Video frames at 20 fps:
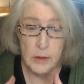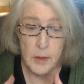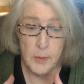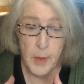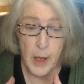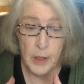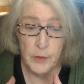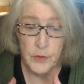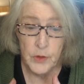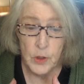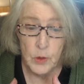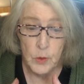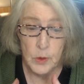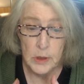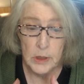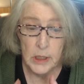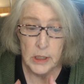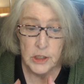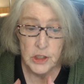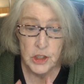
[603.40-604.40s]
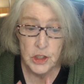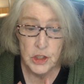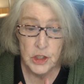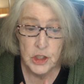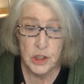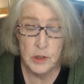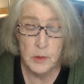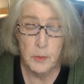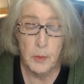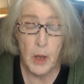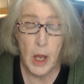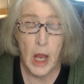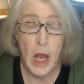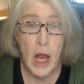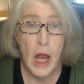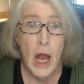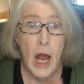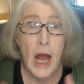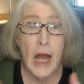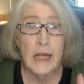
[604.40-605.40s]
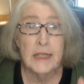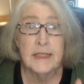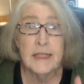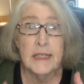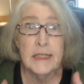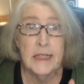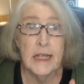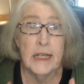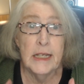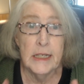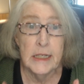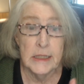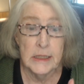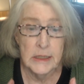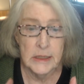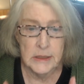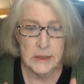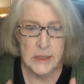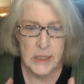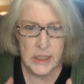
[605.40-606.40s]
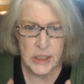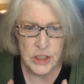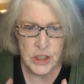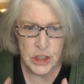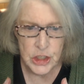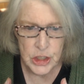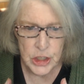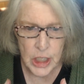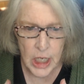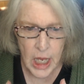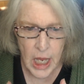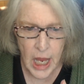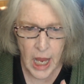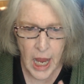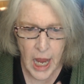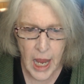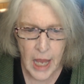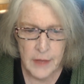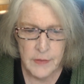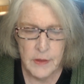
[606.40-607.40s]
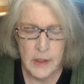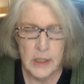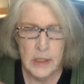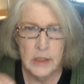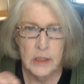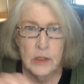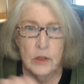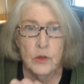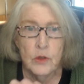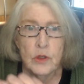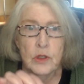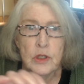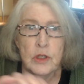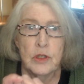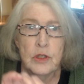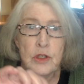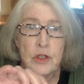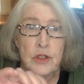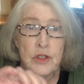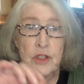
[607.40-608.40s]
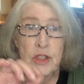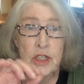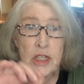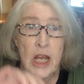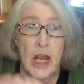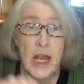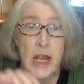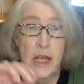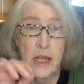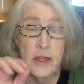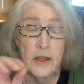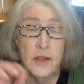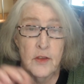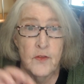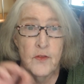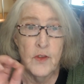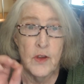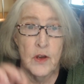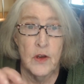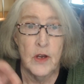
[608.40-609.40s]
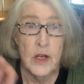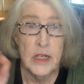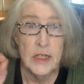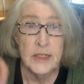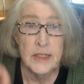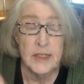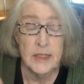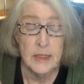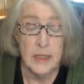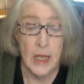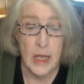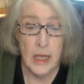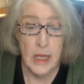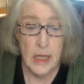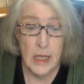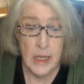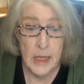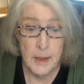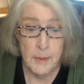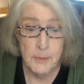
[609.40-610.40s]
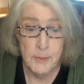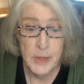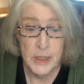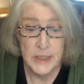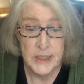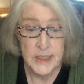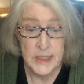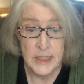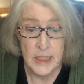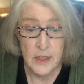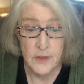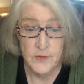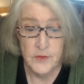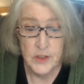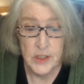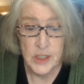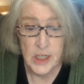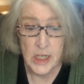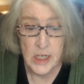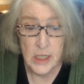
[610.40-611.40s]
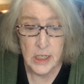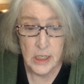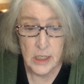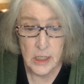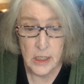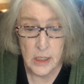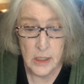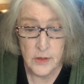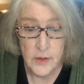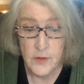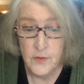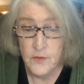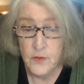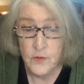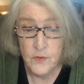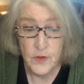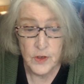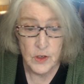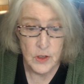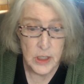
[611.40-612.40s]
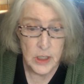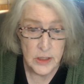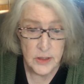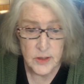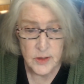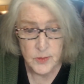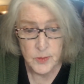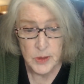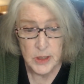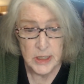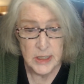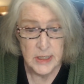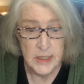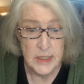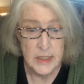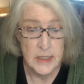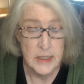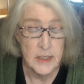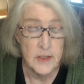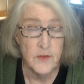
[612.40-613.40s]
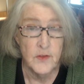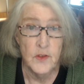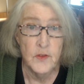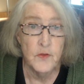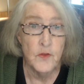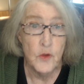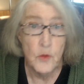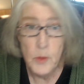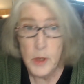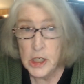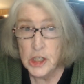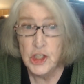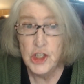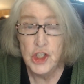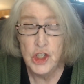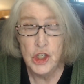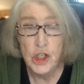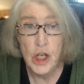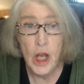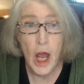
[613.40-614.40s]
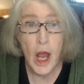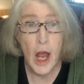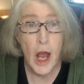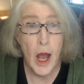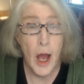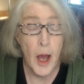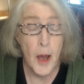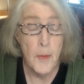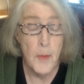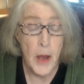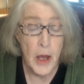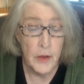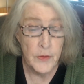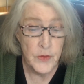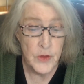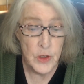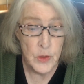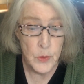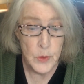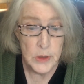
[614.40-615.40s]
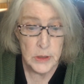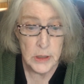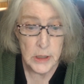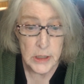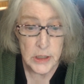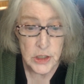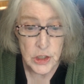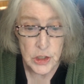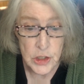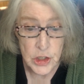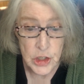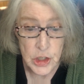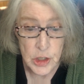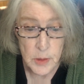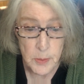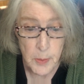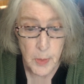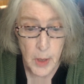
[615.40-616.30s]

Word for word: about their relationship, as a data collection. And then you just take the various bits of data, the various pieces of information about their relationship,